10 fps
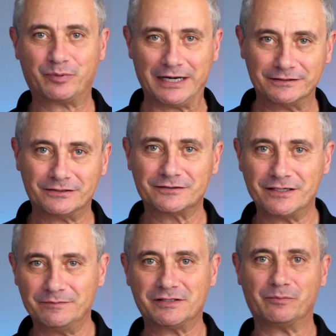some practical
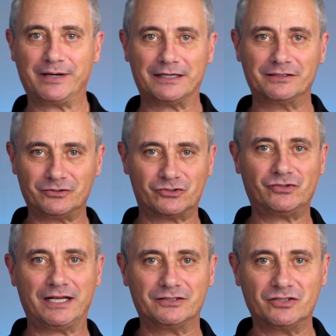tips, some practical
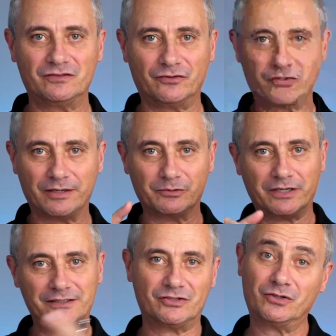strategies for you. I'm
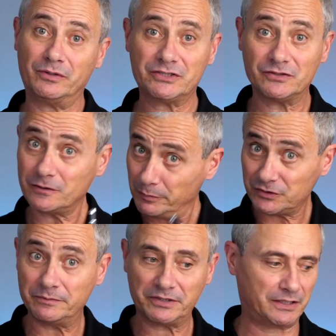gonna answer your questions, so
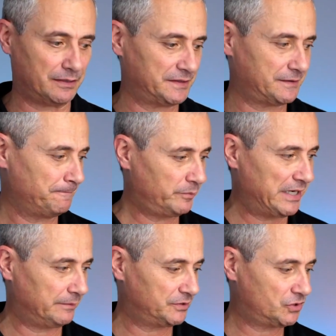post them in the comments. Would
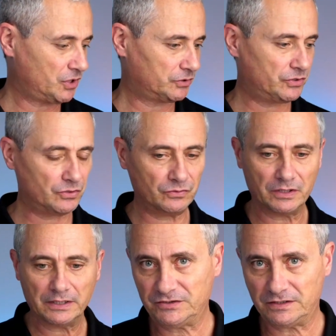be happy to talk to
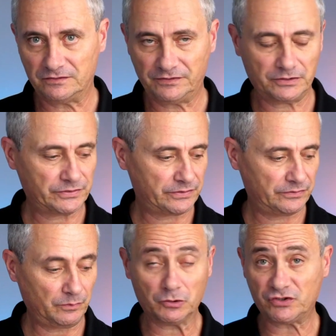you. First things
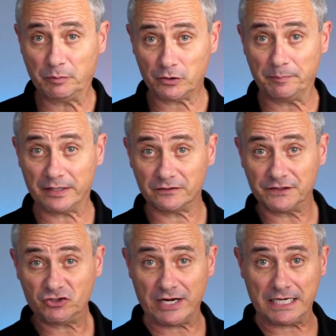first, the most important part
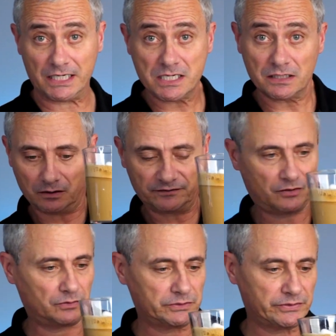of the training,
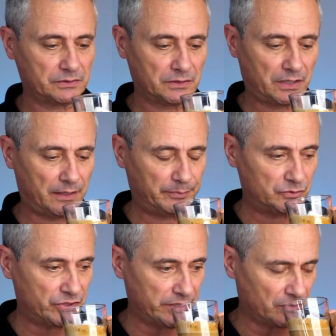of course,
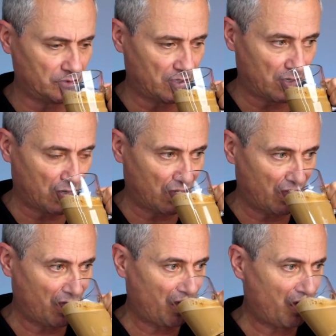cappuccino
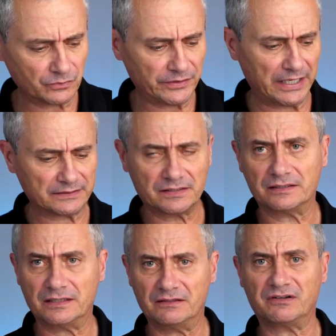and with that,
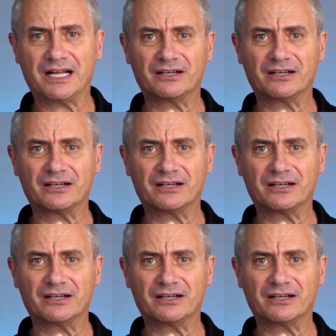I have a